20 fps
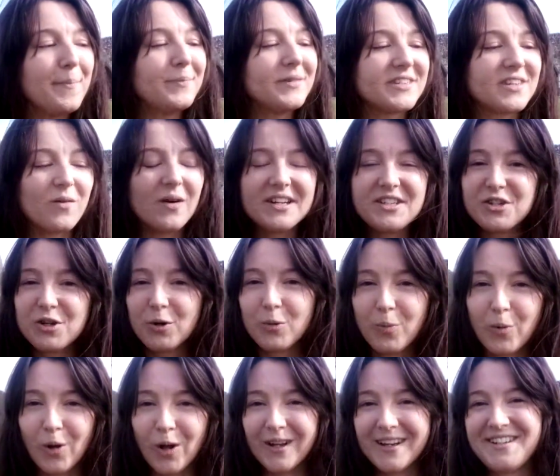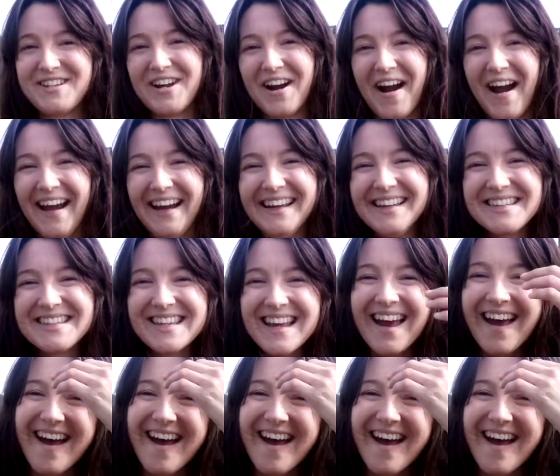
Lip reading: So I do apologise.